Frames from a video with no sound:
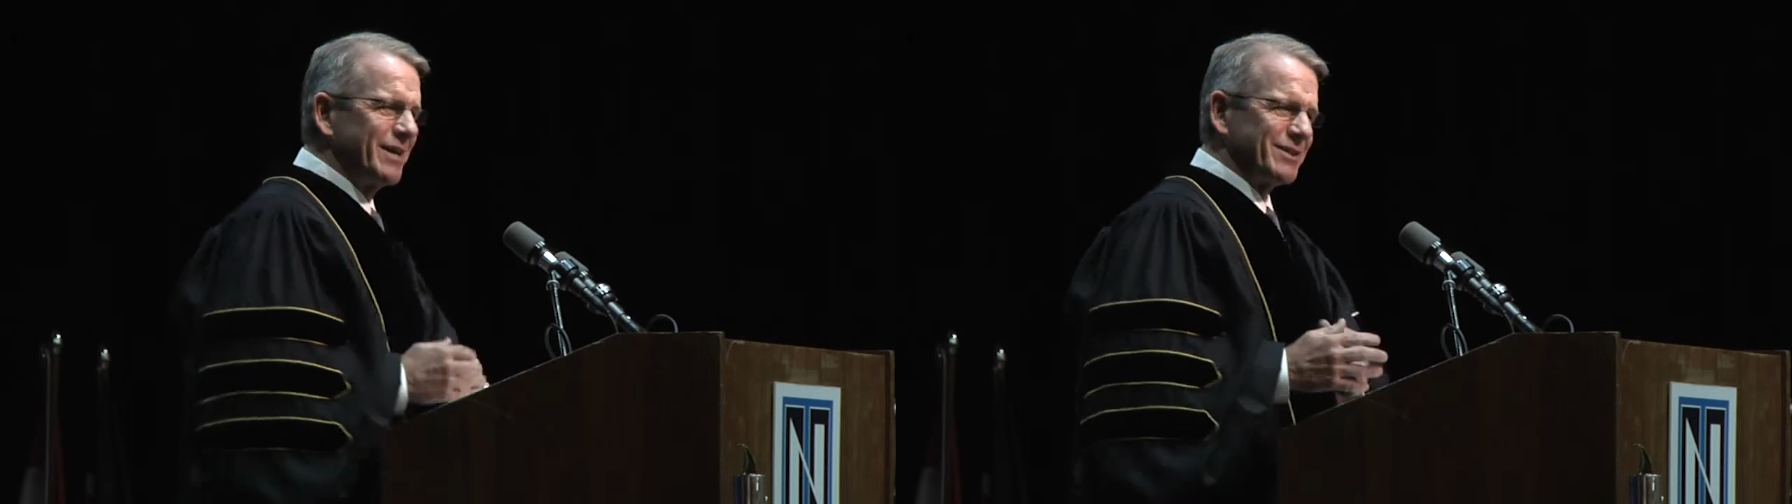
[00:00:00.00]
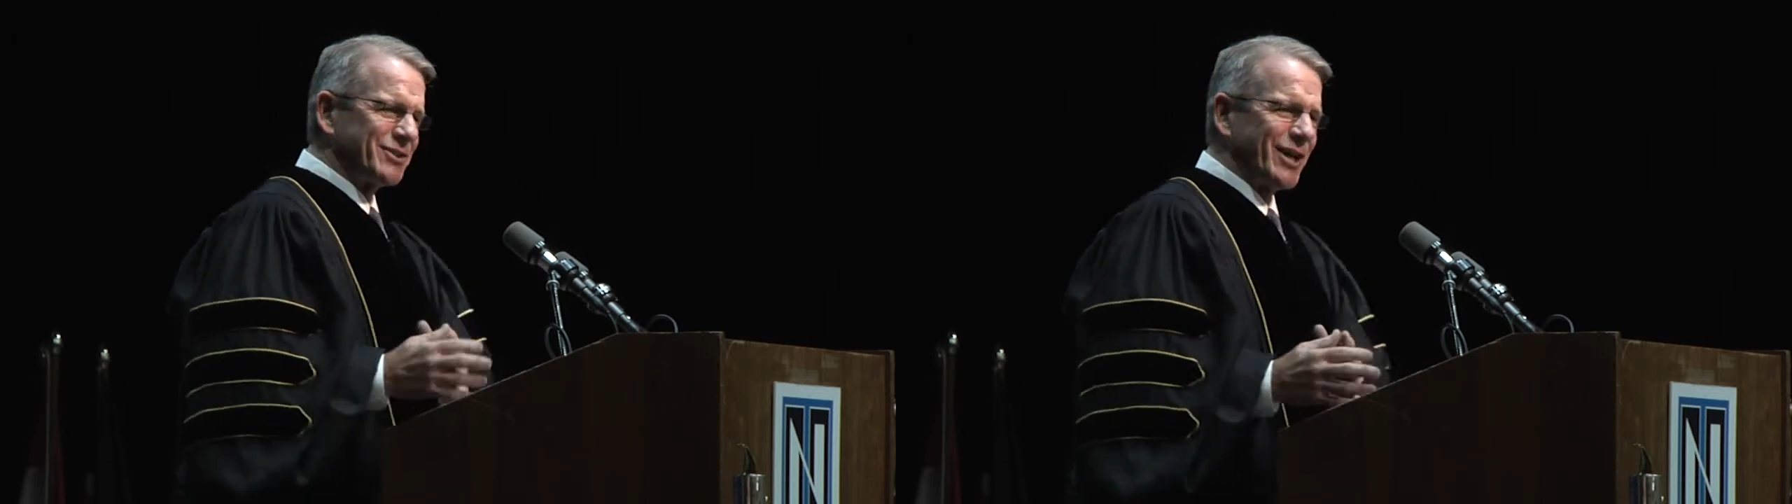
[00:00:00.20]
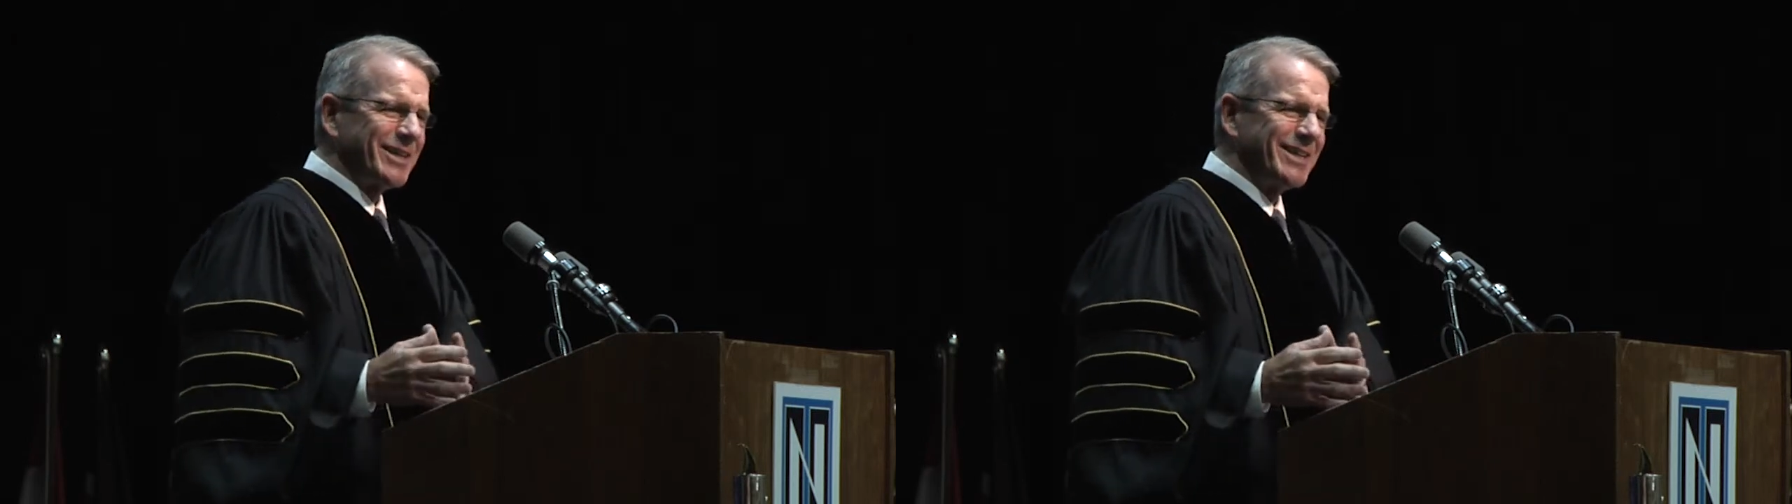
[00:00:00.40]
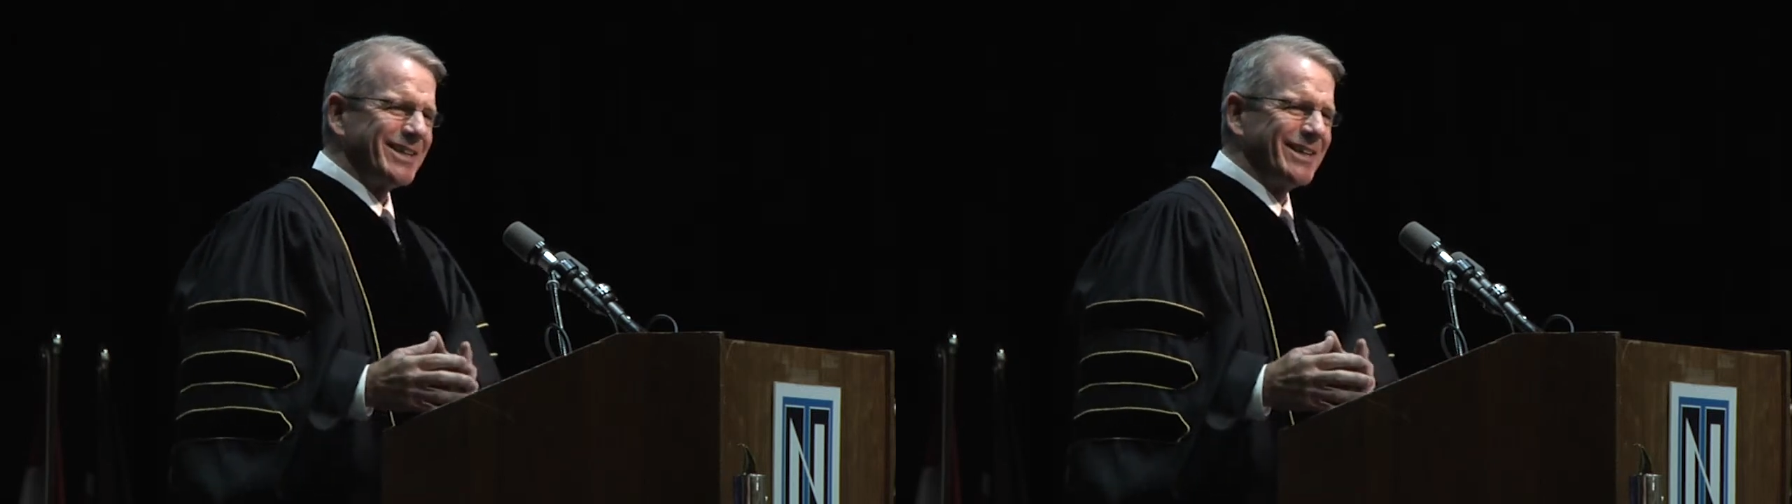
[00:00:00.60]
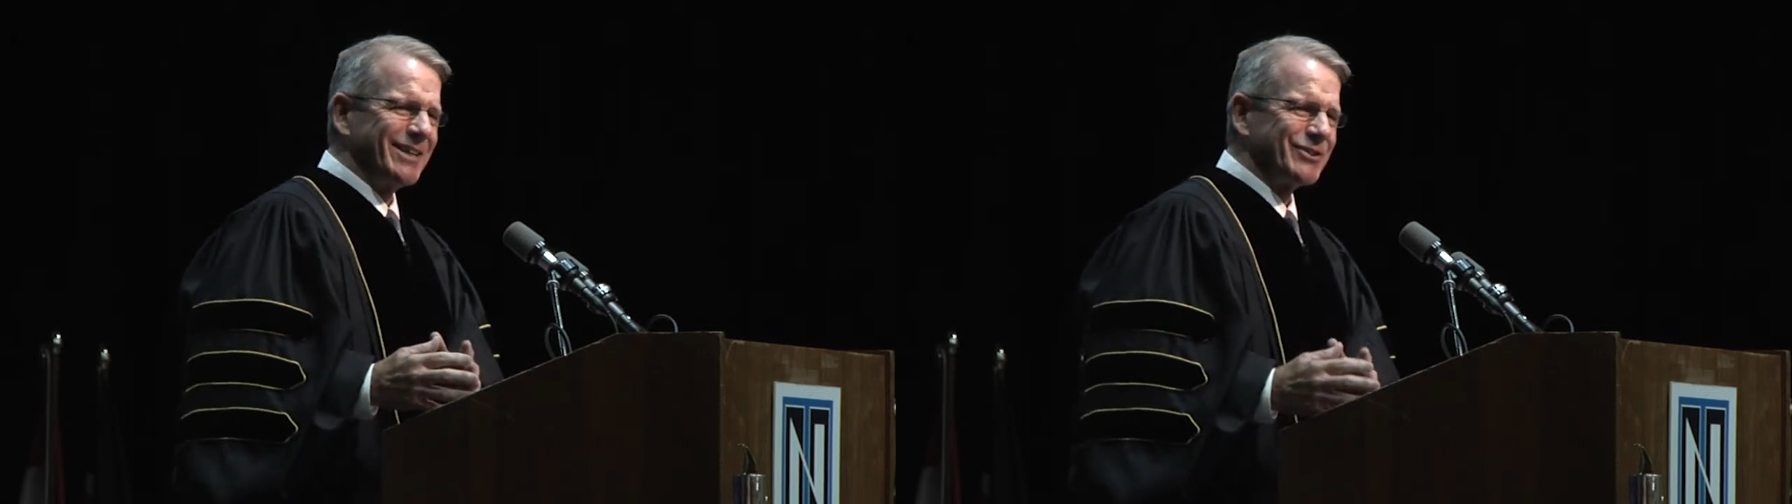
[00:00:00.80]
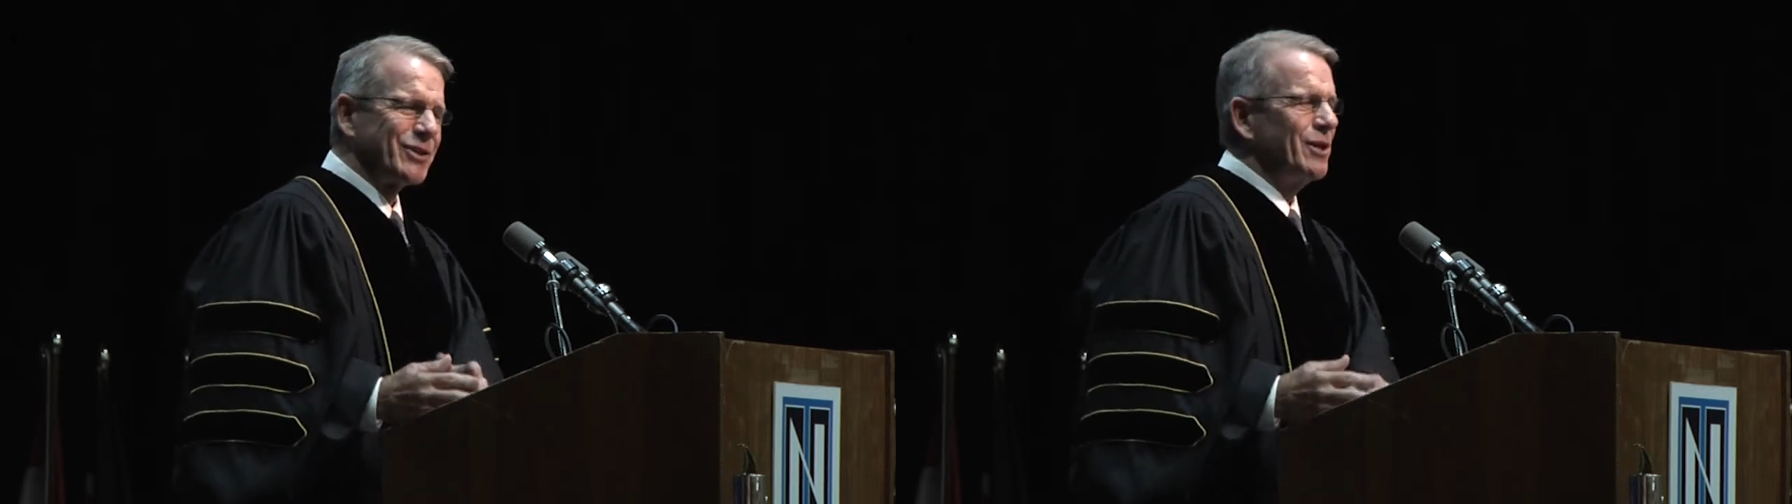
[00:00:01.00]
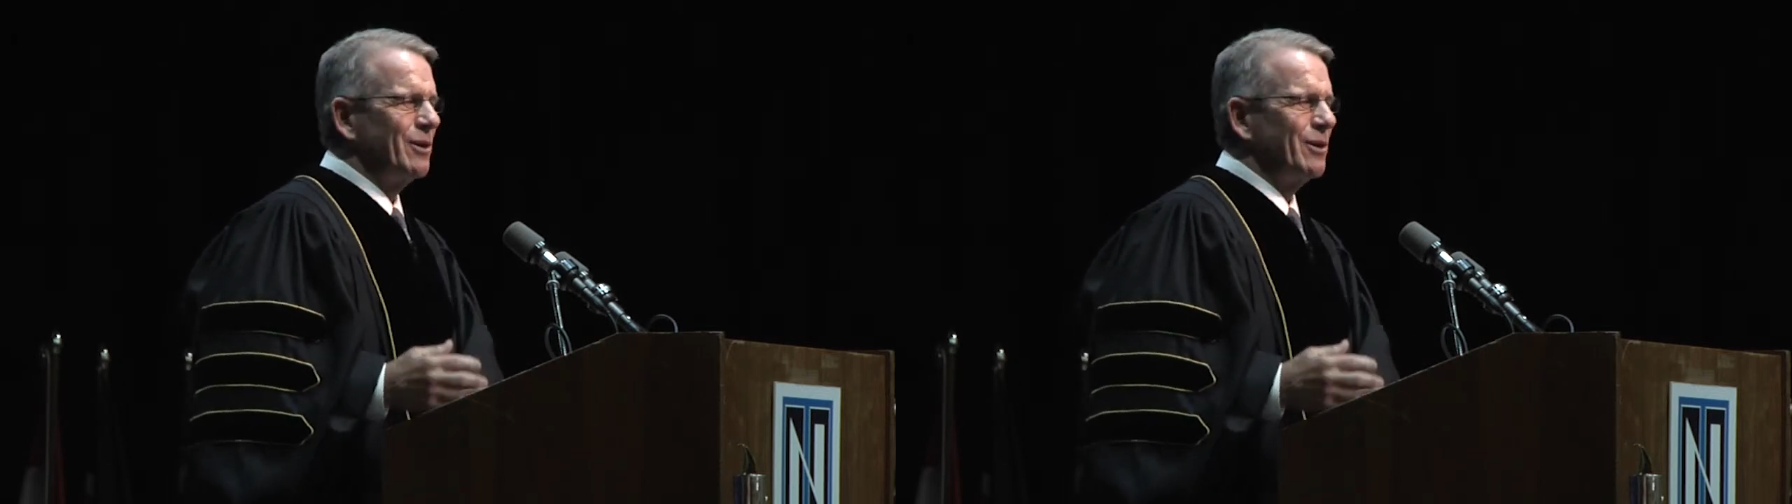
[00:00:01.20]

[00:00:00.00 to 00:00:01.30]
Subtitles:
The second is,